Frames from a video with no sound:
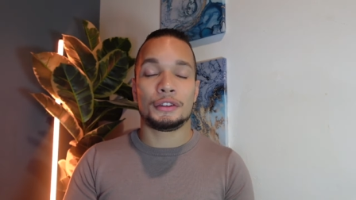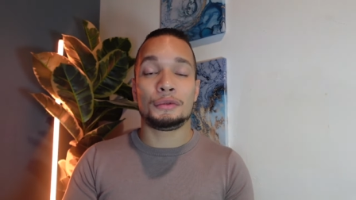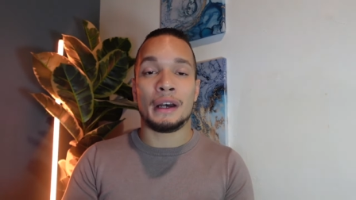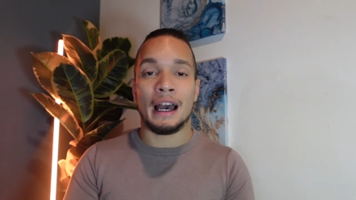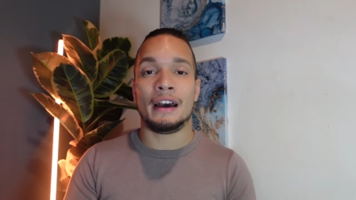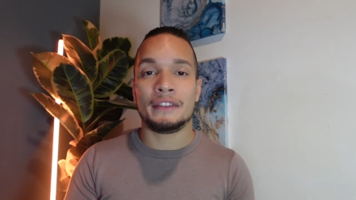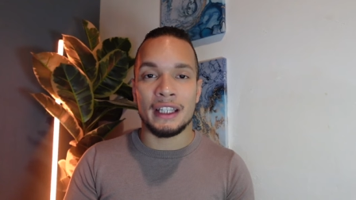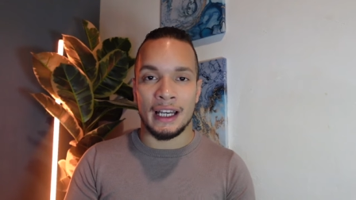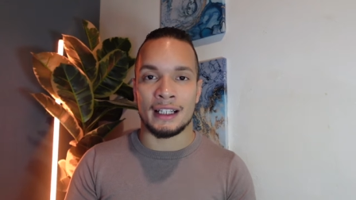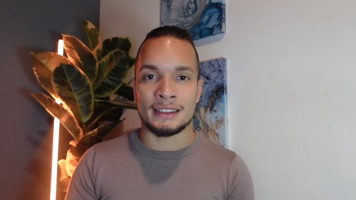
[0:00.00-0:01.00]
You have
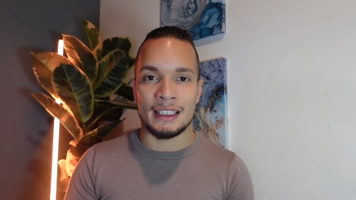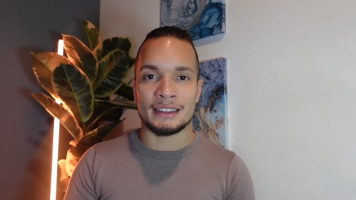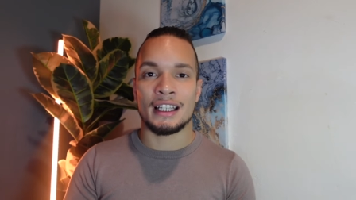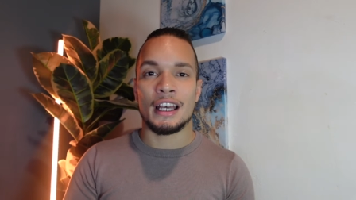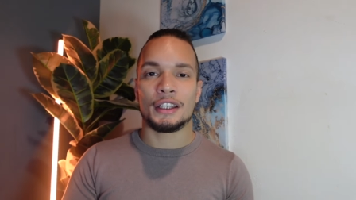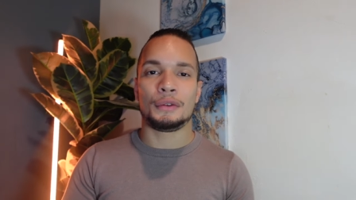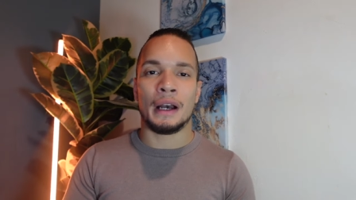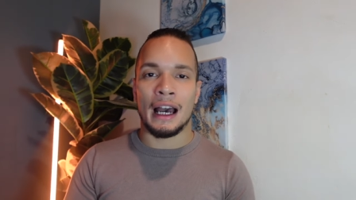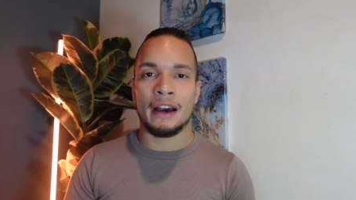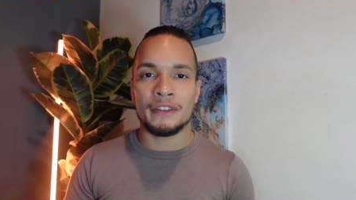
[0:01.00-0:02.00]
the access, you
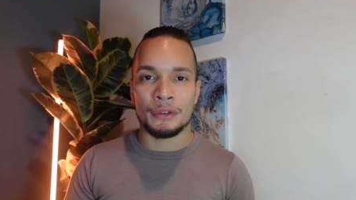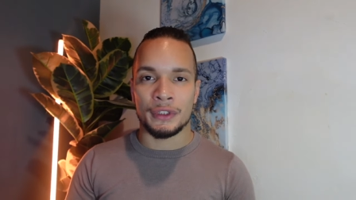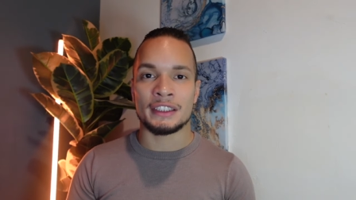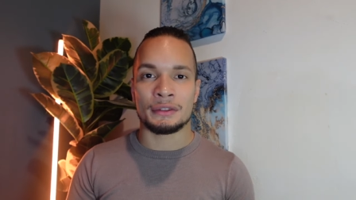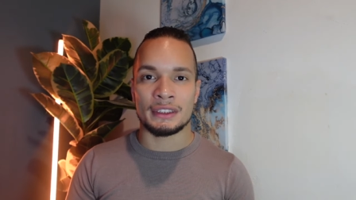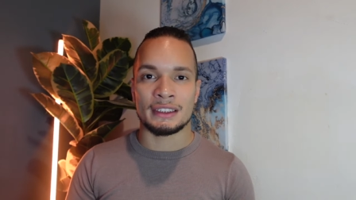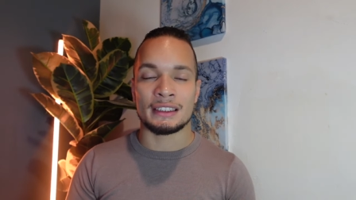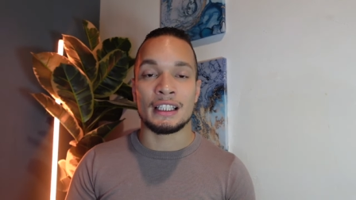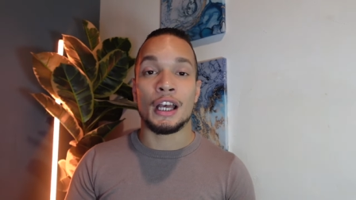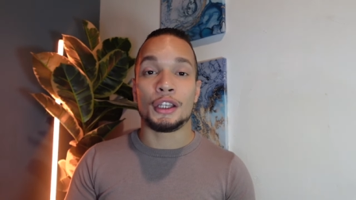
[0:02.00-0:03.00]
have the resources,